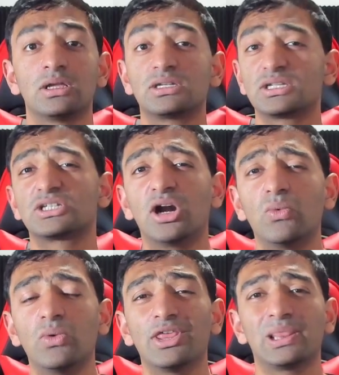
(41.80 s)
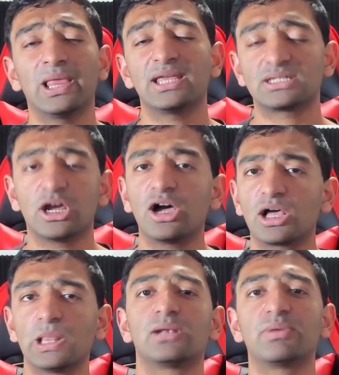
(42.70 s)
To start with, let's talk a
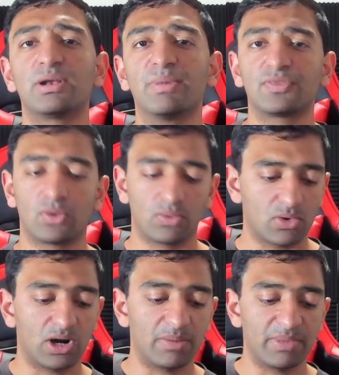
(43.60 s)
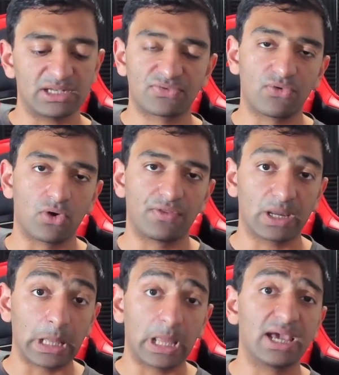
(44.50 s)
little bit about the requirements for the
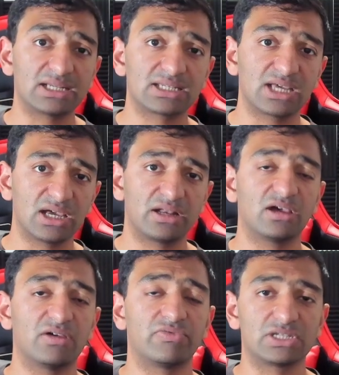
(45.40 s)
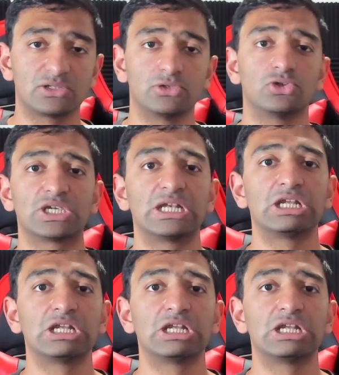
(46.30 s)
client side of the solution.